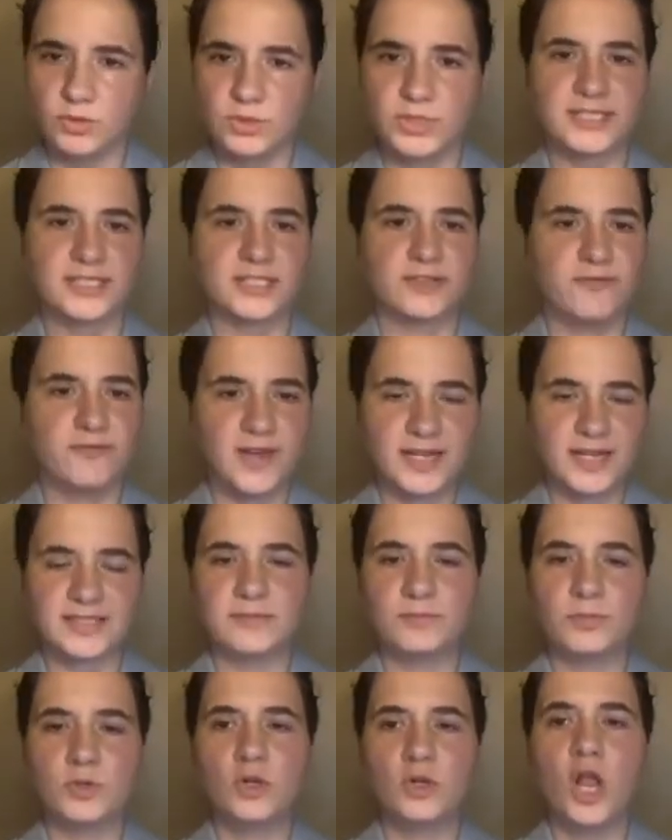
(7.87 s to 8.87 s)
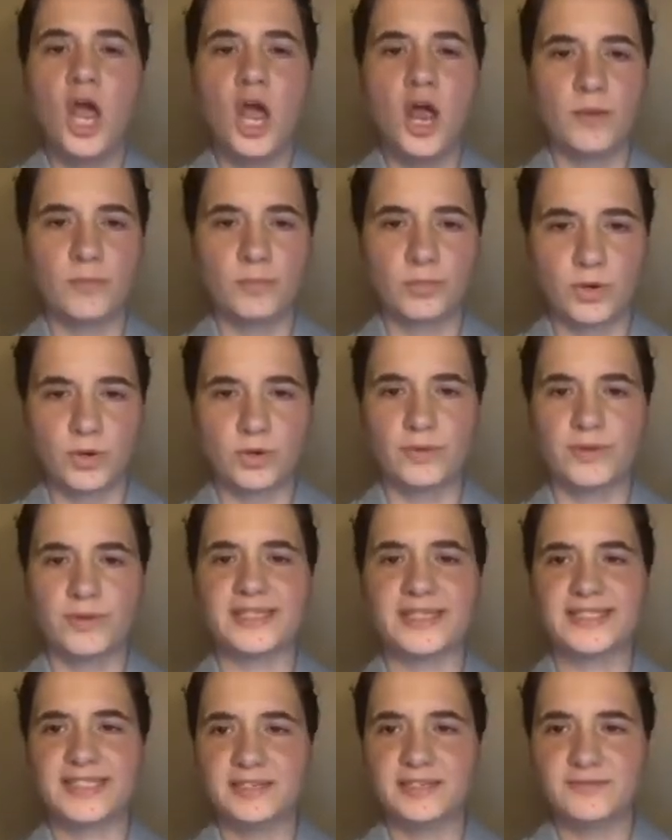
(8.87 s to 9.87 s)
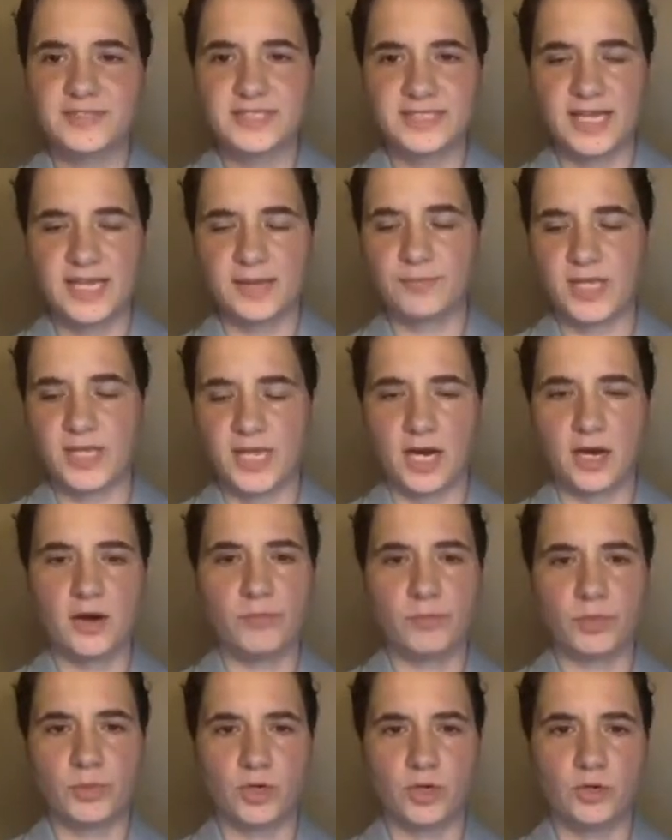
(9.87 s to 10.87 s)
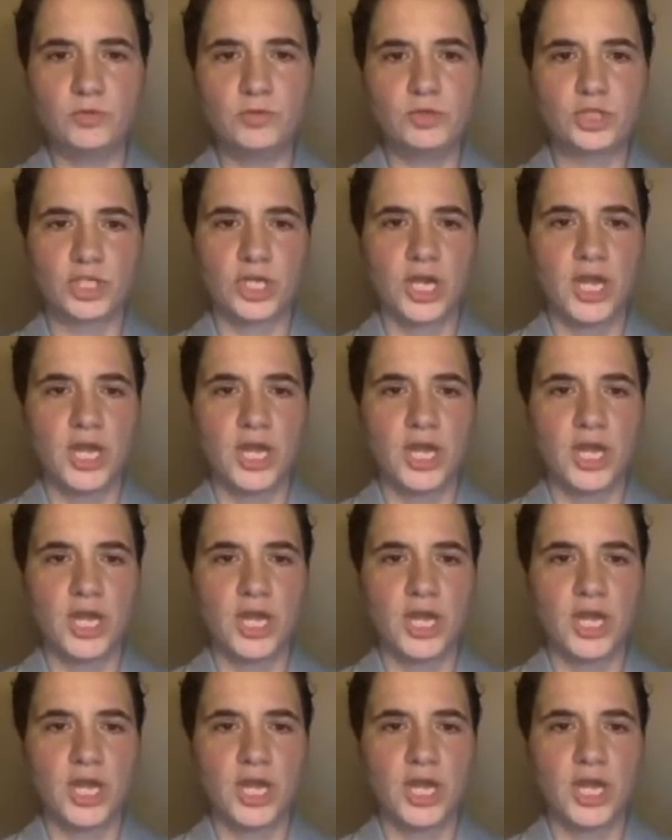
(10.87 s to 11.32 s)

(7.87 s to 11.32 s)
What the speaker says: It's a flexible, progressive step care approach.